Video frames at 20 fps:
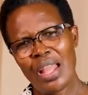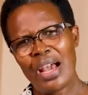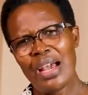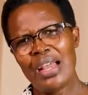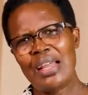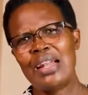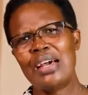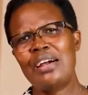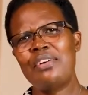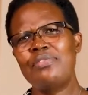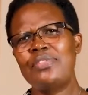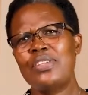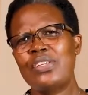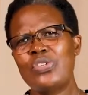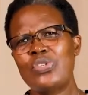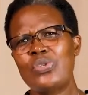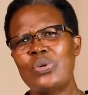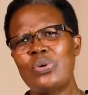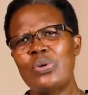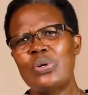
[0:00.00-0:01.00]
I love
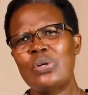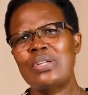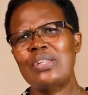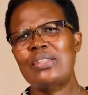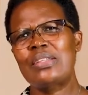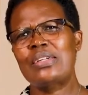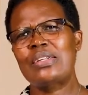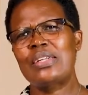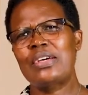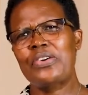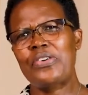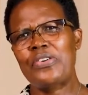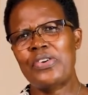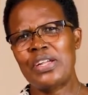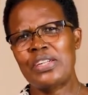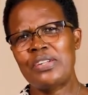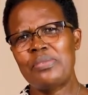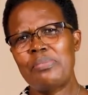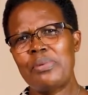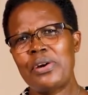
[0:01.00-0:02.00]
this quote that a
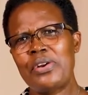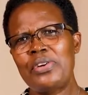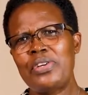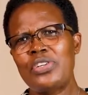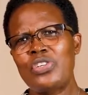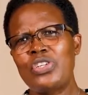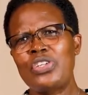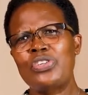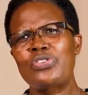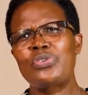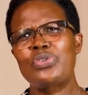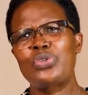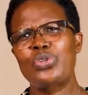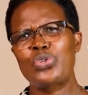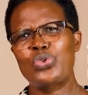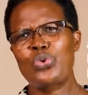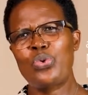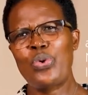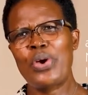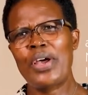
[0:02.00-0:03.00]
great marriage is
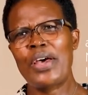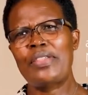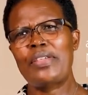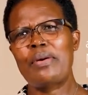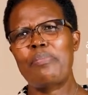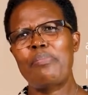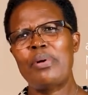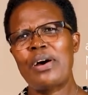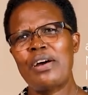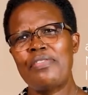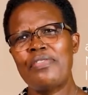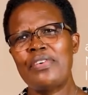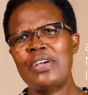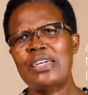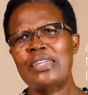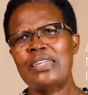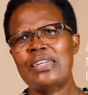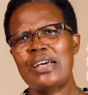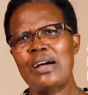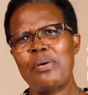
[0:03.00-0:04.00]
not where the
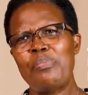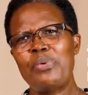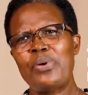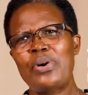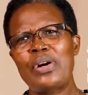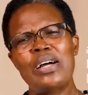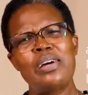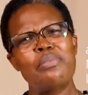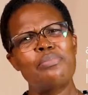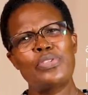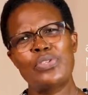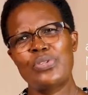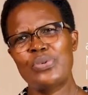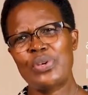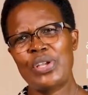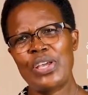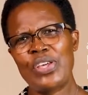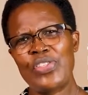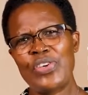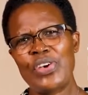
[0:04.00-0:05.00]
perfect couple comes
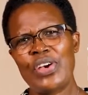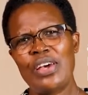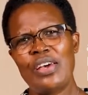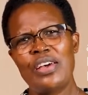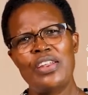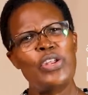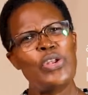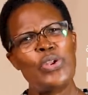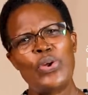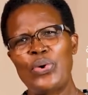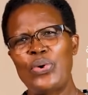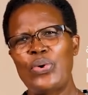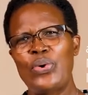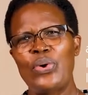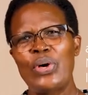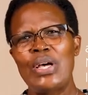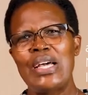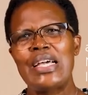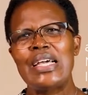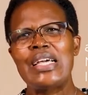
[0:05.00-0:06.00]
together.
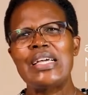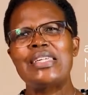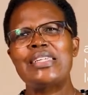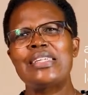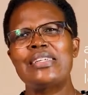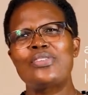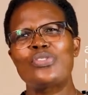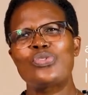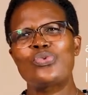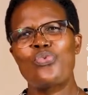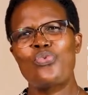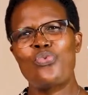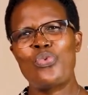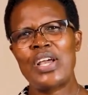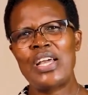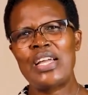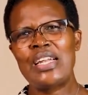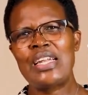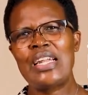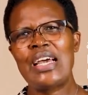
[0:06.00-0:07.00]
No, it is
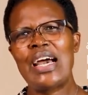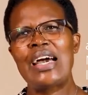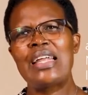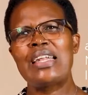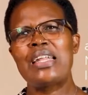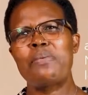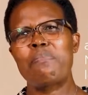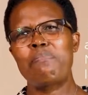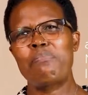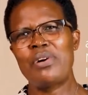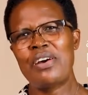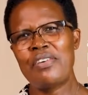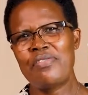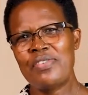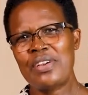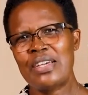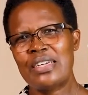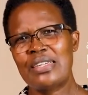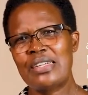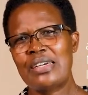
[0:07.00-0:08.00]
when an
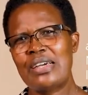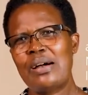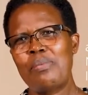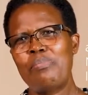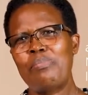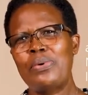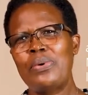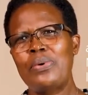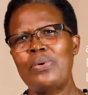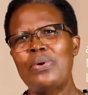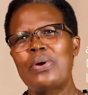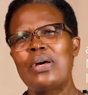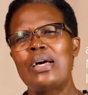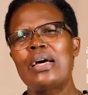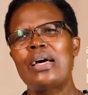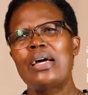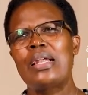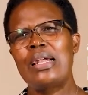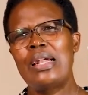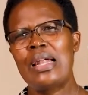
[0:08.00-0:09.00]
imperfect couple
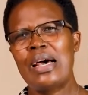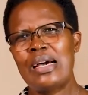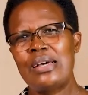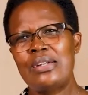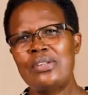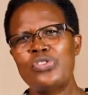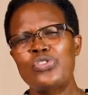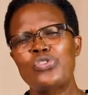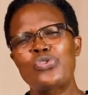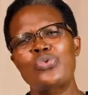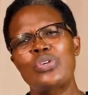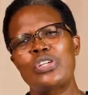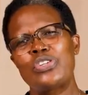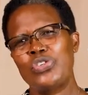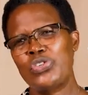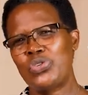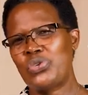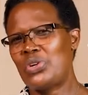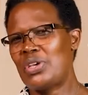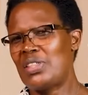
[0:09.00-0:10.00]
learns to
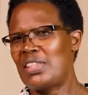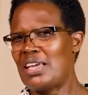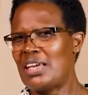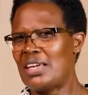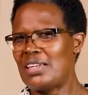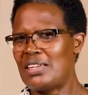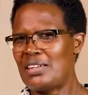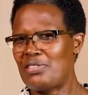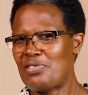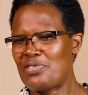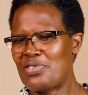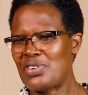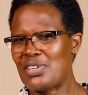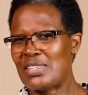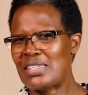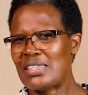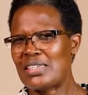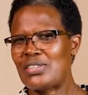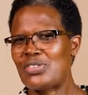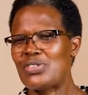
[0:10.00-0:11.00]
enjoy their
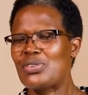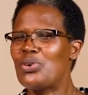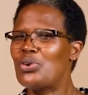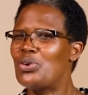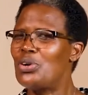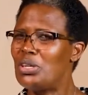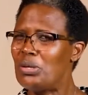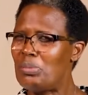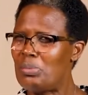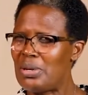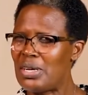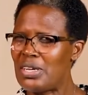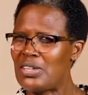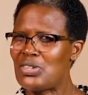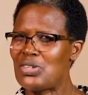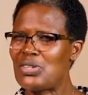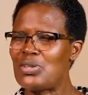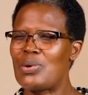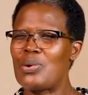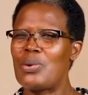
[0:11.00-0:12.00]
differences. So God
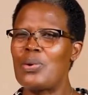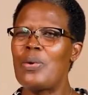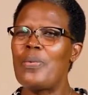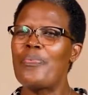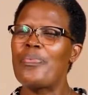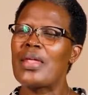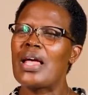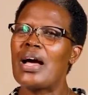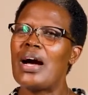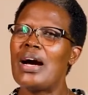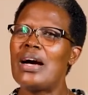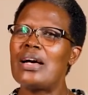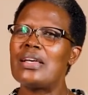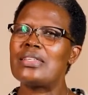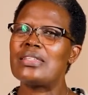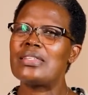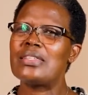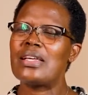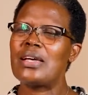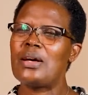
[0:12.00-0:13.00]
bless you
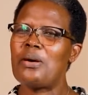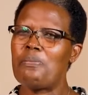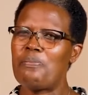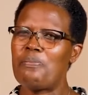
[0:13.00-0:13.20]
as